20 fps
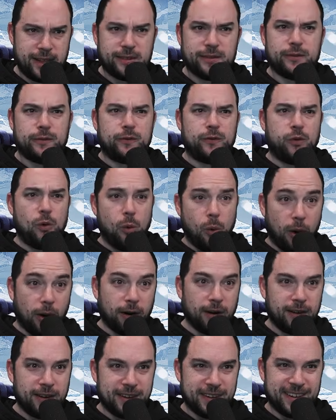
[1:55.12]

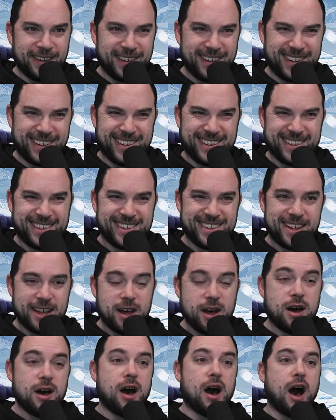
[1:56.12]
four
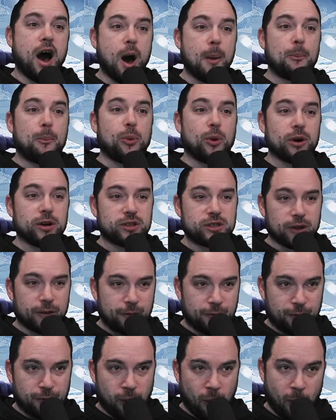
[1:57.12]
upwards
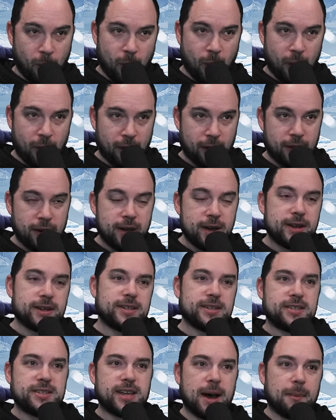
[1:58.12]
of 4
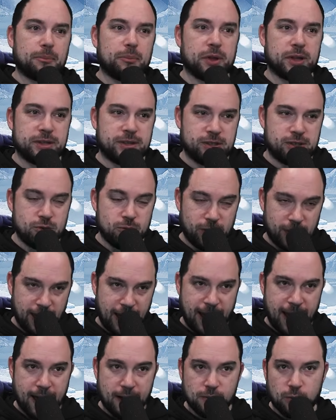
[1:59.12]
Zeppelins you can
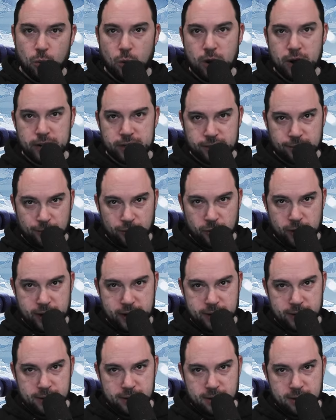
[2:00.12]
have. One is
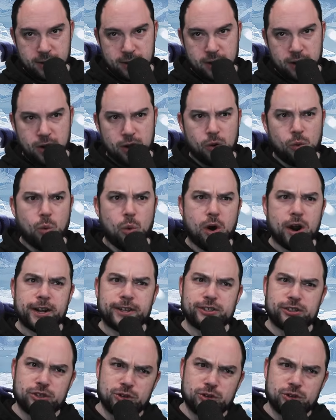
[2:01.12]
free, one is